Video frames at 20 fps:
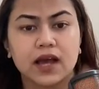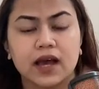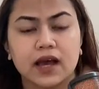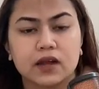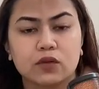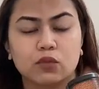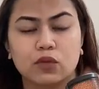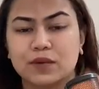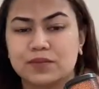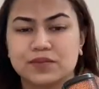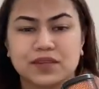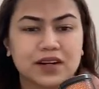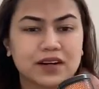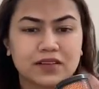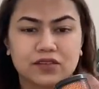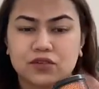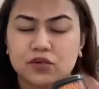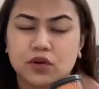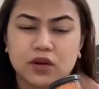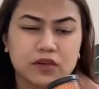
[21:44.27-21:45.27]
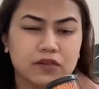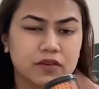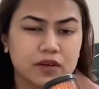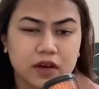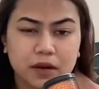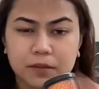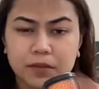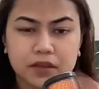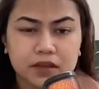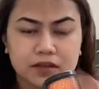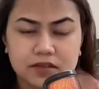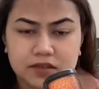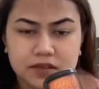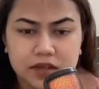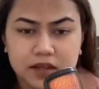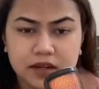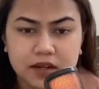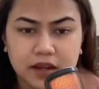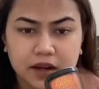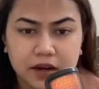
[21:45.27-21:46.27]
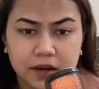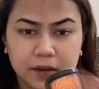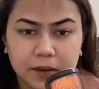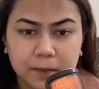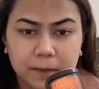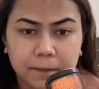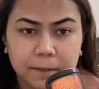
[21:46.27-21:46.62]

and website has not even come in the scene yet.